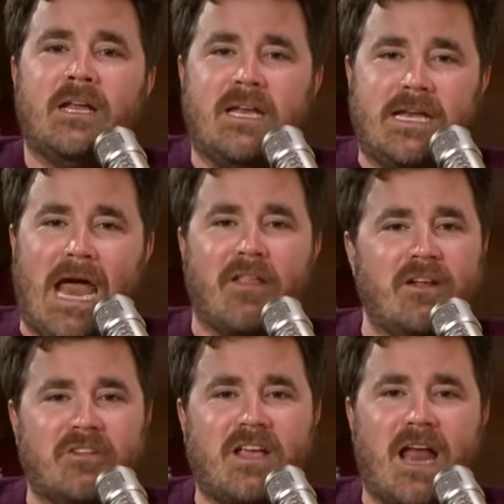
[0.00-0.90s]
Now they
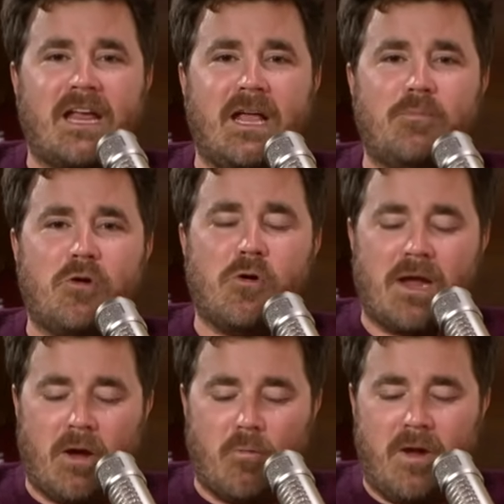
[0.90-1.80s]
just got to keep doing
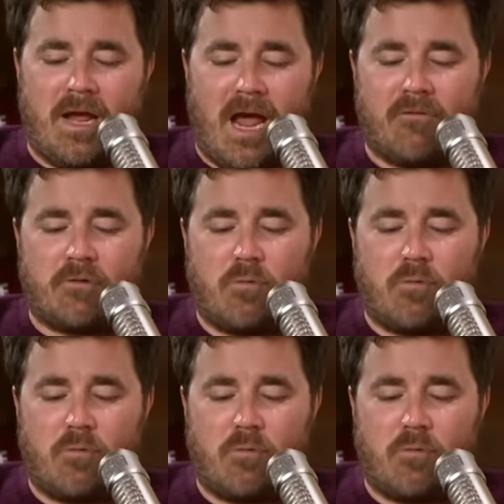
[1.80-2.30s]
it week after